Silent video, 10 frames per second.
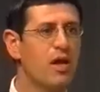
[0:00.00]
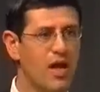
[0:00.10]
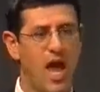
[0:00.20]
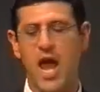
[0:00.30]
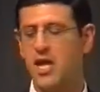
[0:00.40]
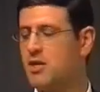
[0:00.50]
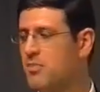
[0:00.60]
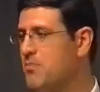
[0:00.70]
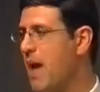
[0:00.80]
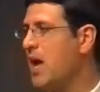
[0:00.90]
again, to
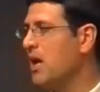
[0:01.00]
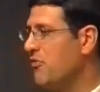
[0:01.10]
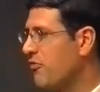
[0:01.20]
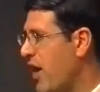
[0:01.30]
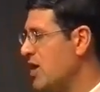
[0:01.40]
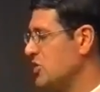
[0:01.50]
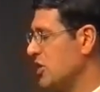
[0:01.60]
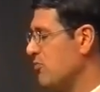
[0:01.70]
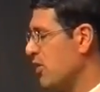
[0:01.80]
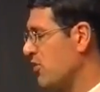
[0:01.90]
be back in
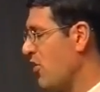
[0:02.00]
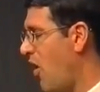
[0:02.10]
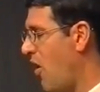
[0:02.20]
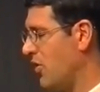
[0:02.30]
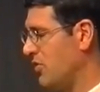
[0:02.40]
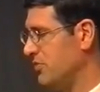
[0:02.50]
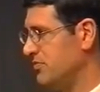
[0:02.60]
friendship with God.